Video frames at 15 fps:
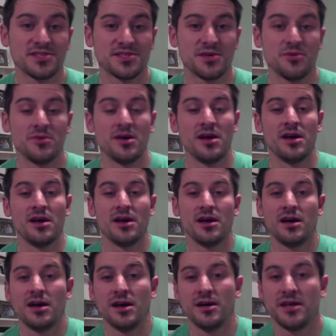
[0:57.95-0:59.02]
So
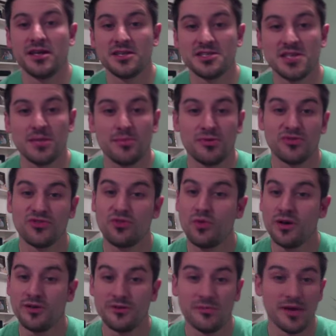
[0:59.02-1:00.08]
hit us up on
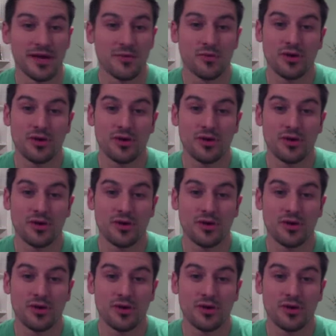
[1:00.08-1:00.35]
Twitter, man.